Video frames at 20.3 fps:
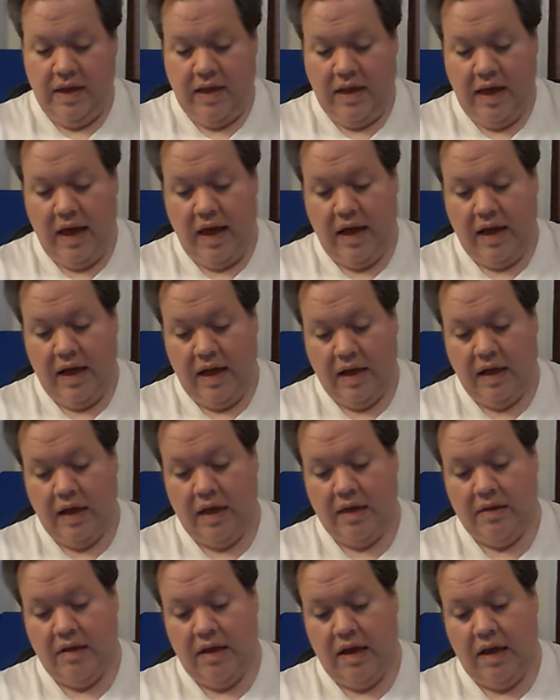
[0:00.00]
Yeah, I
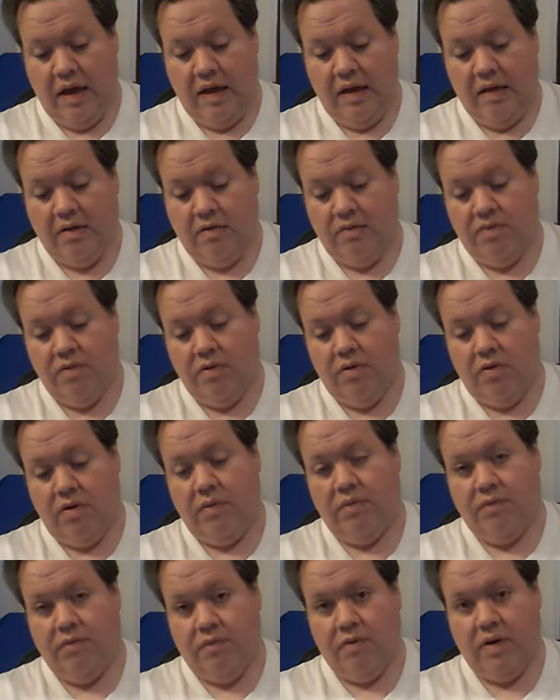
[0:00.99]
gotta tell you, it's
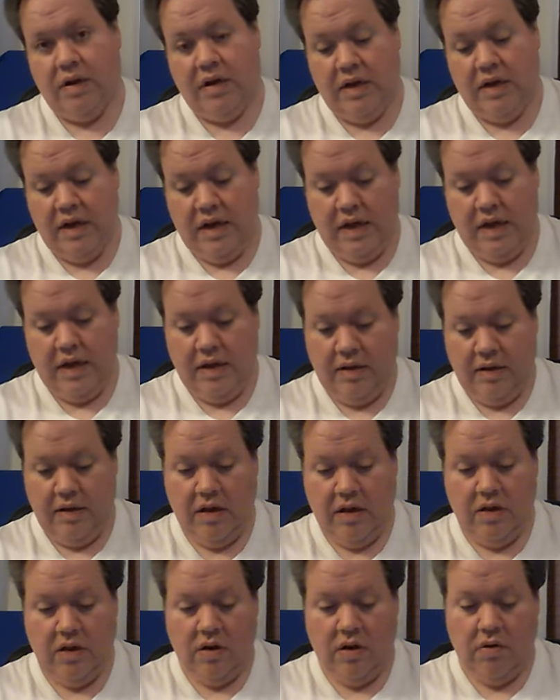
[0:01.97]
really freaky,
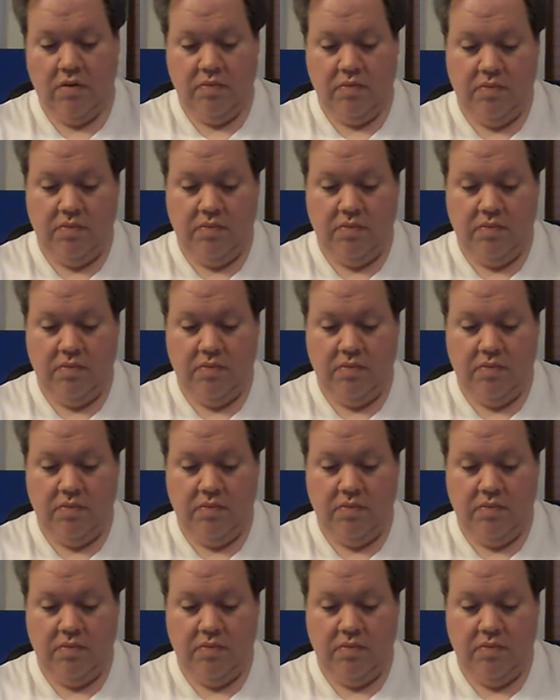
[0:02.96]
you know.